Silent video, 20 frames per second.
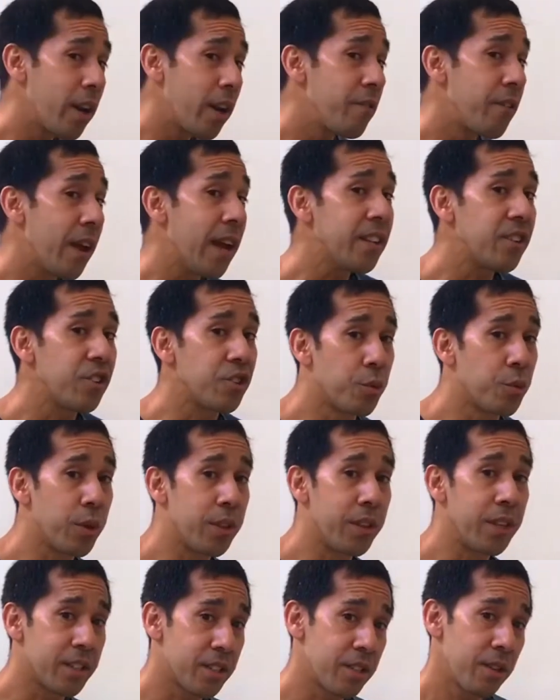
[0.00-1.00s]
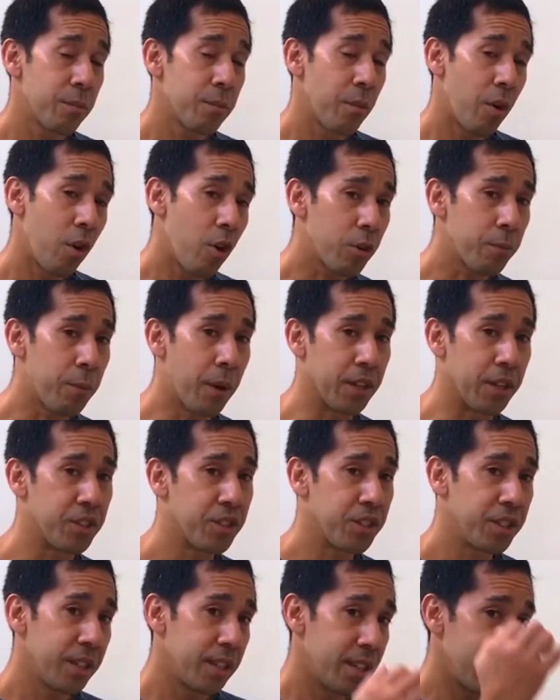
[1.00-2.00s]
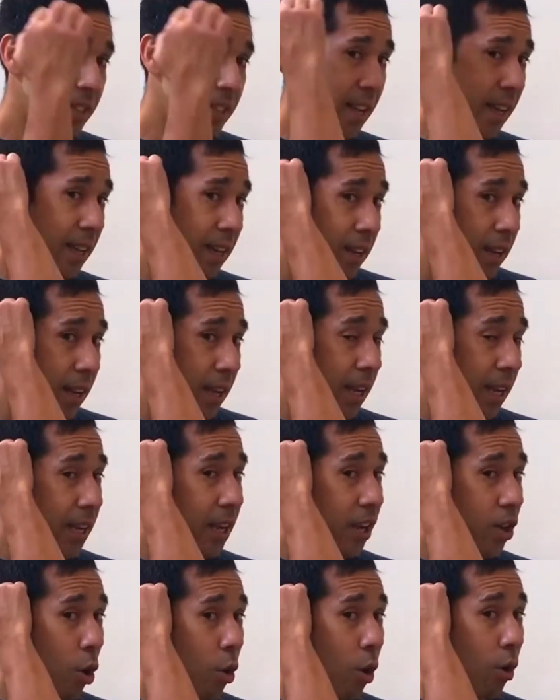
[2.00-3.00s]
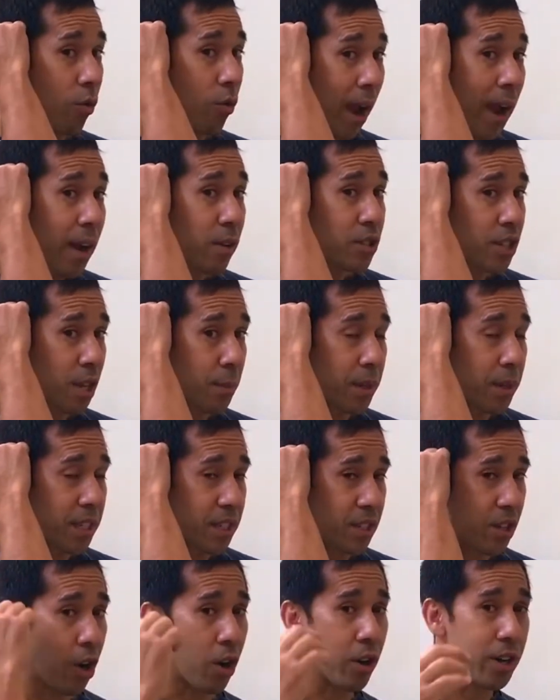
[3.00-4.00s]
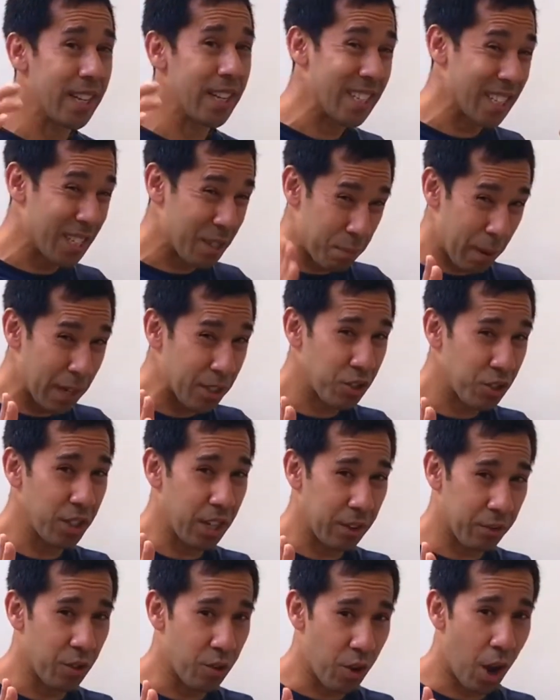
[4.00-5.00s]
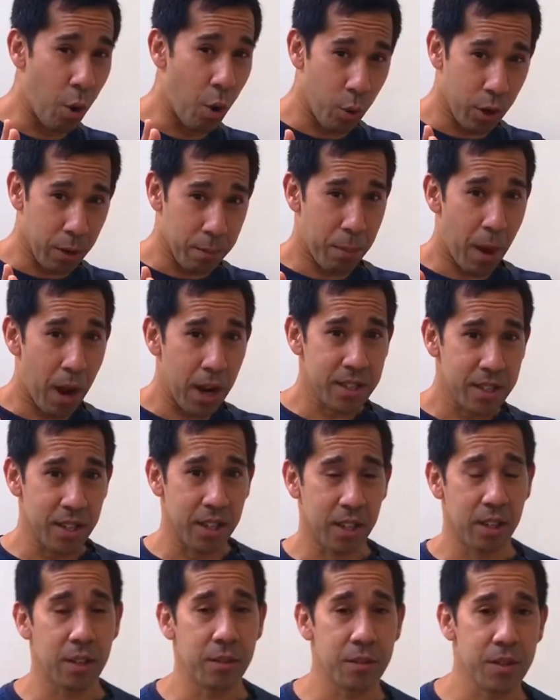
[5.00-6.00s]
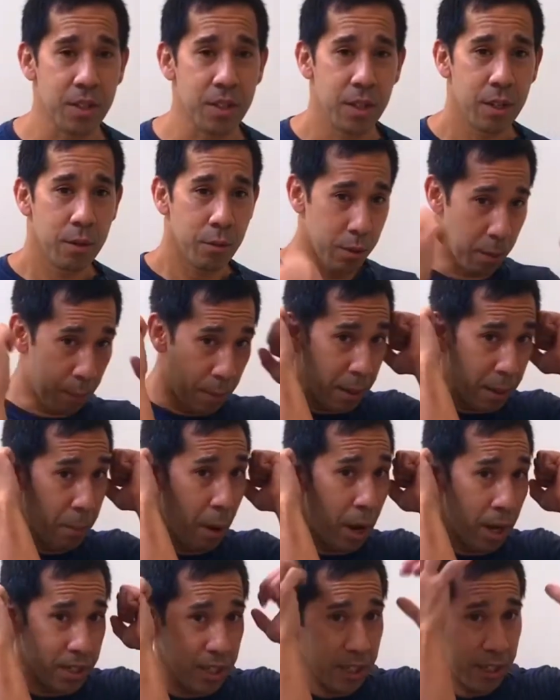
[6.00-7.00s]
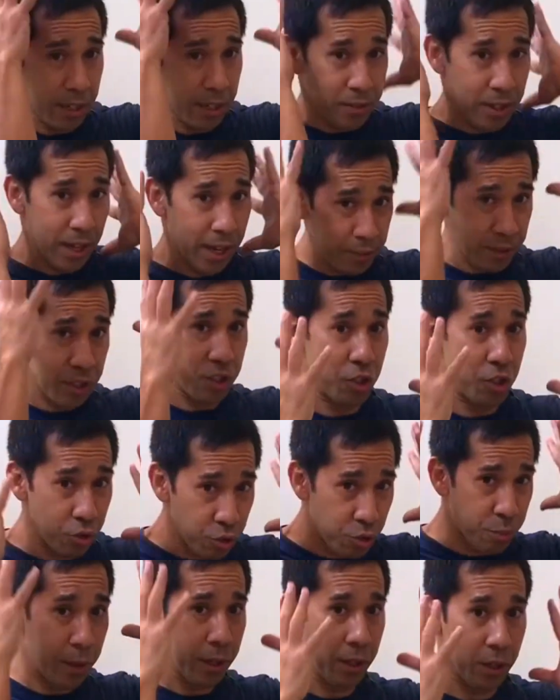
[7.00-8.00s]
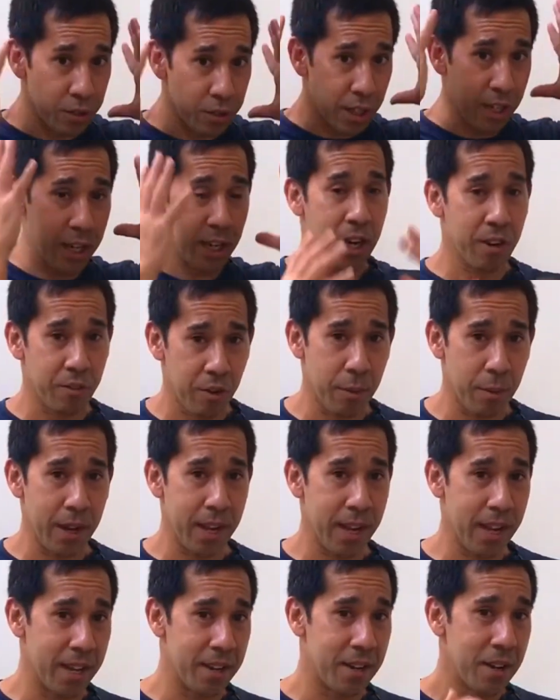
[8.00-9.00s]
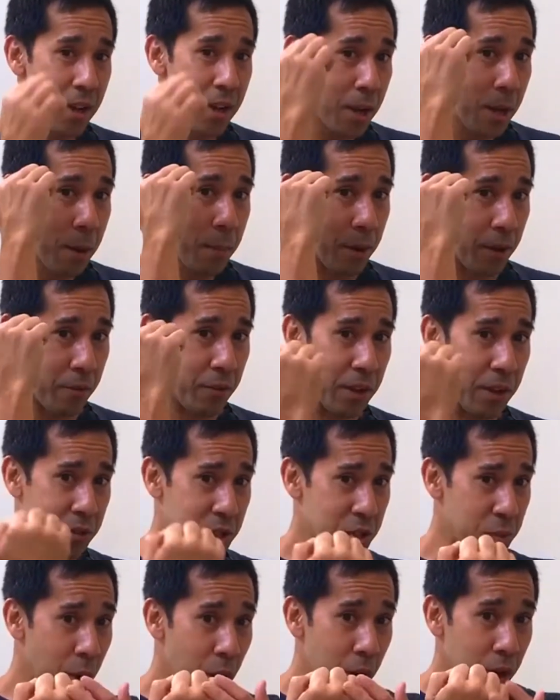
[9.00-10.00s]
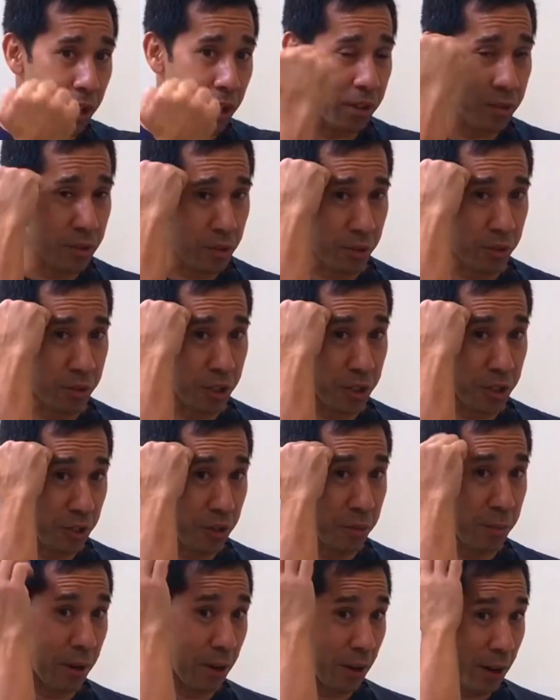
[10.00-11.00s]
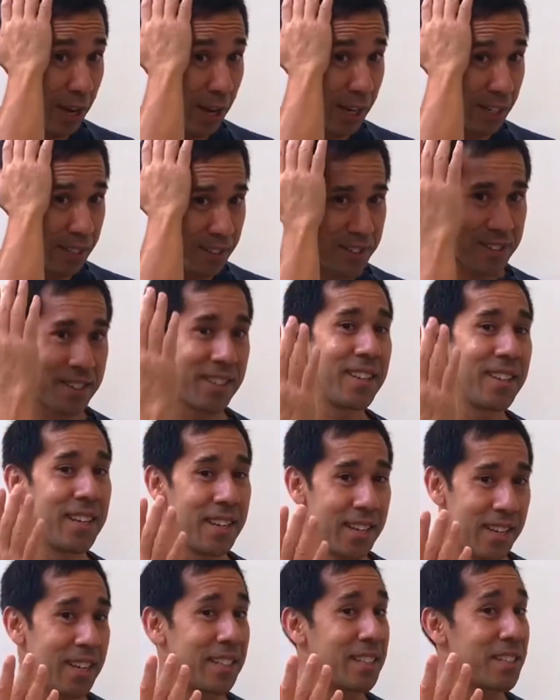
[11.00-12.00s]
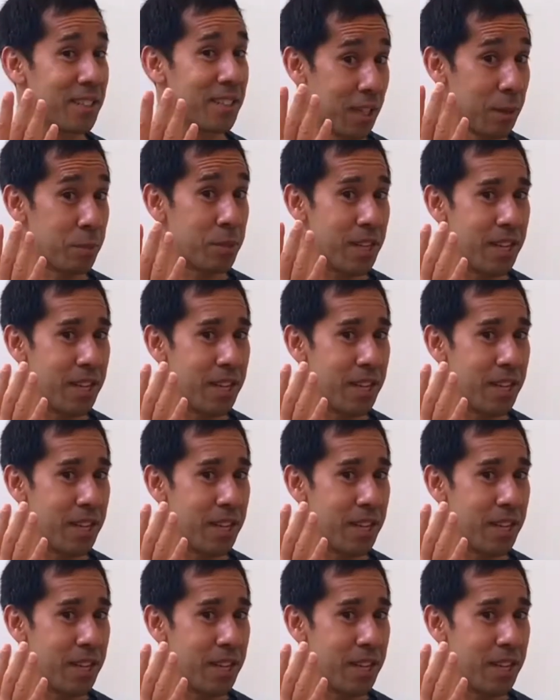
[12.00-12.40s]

advantage with this hook punch is that it can go around somebody's guard, especially if they're not wearing boxing gloves. With the big boxing gloves, I have these huge pillows that can cover my head. But if you have small gloves or just your bare hands, it slips